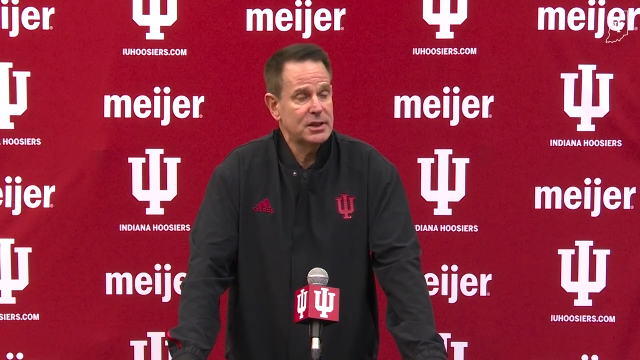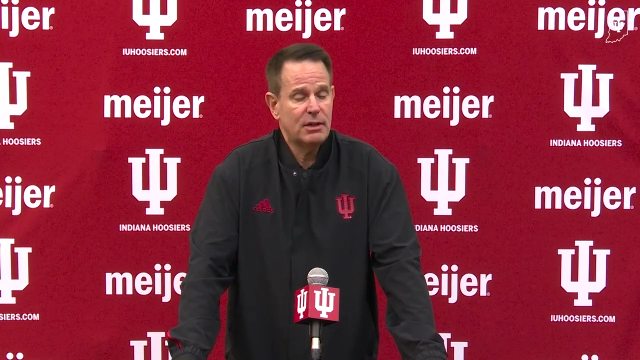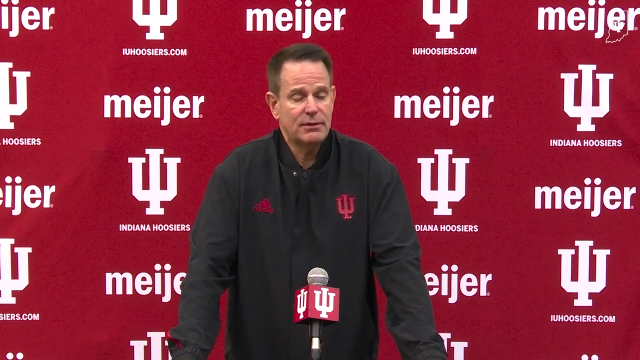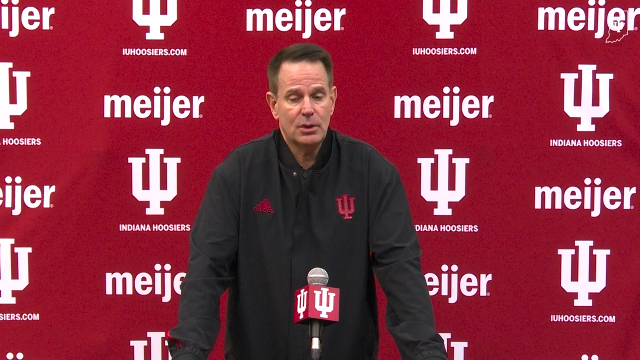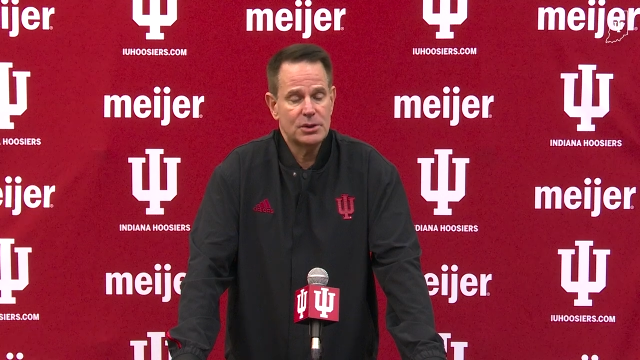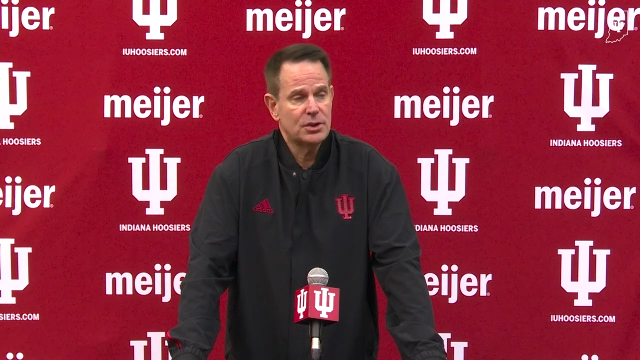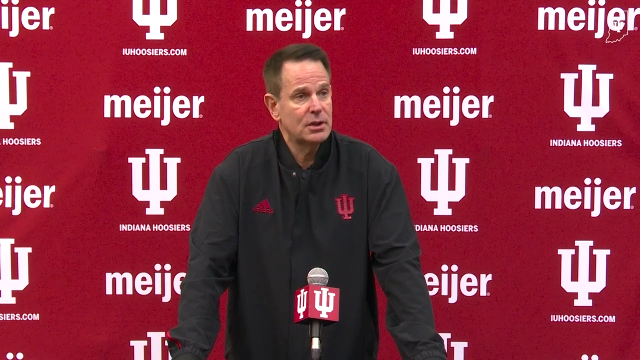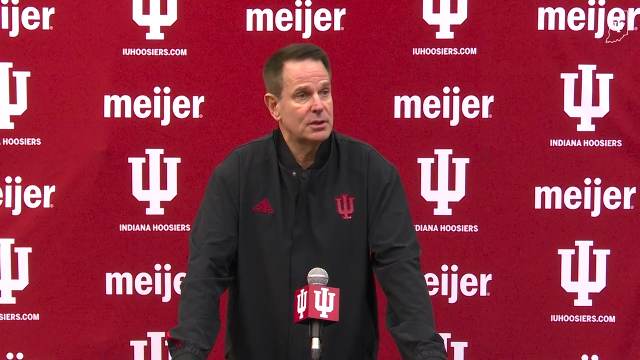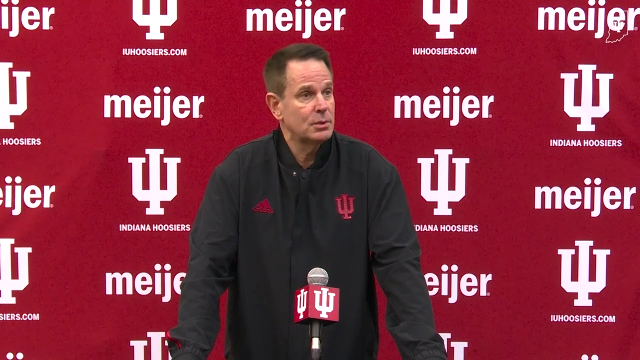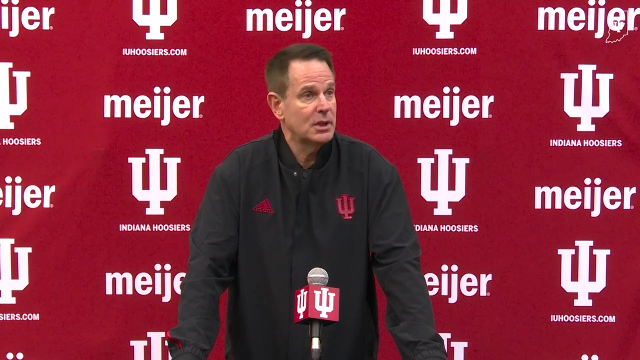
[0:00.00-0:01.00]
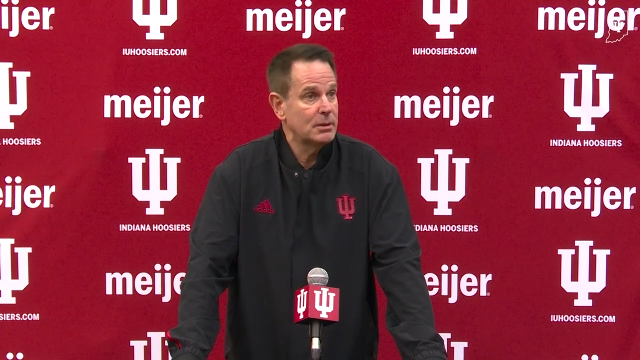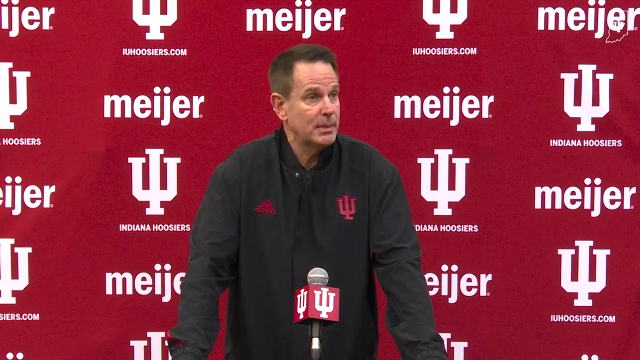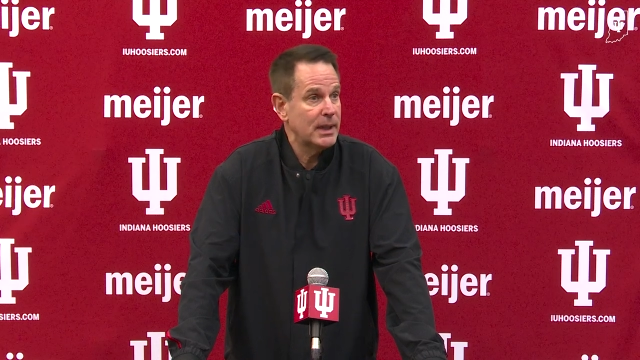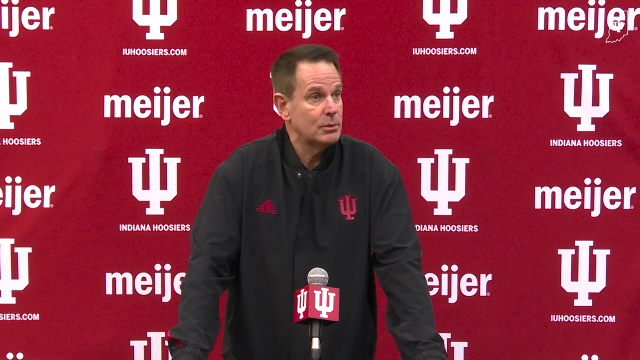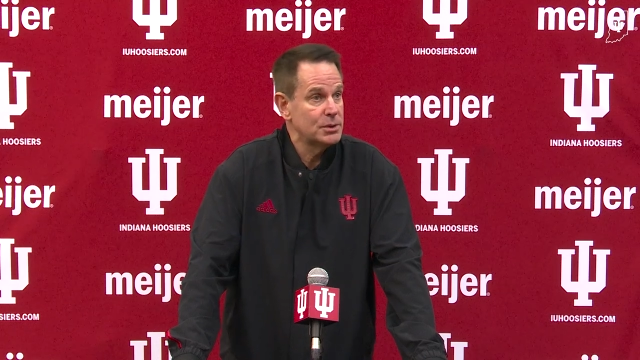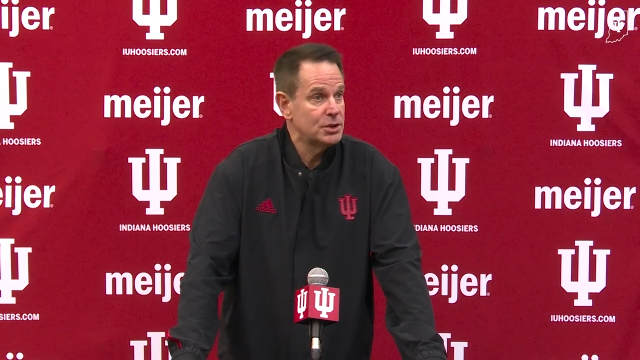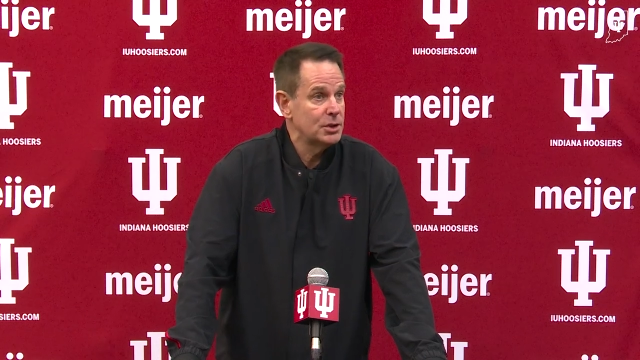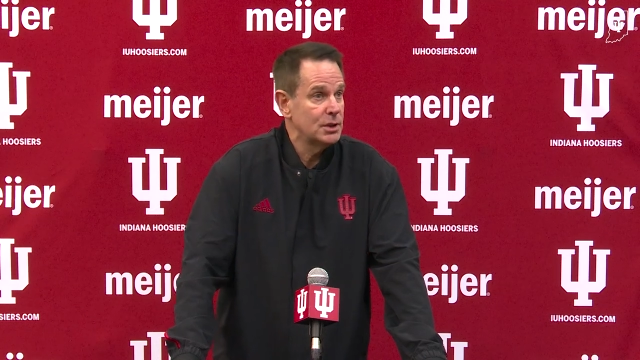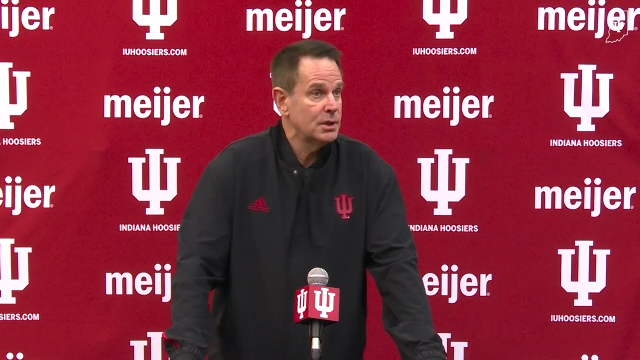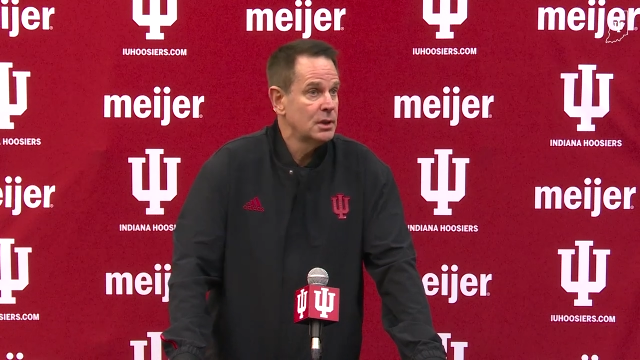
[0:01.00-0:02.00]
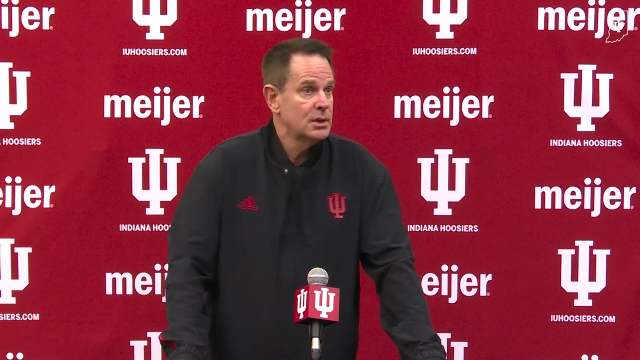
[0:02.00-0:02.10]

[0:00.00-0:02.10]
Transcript: I've always thought the running back was good.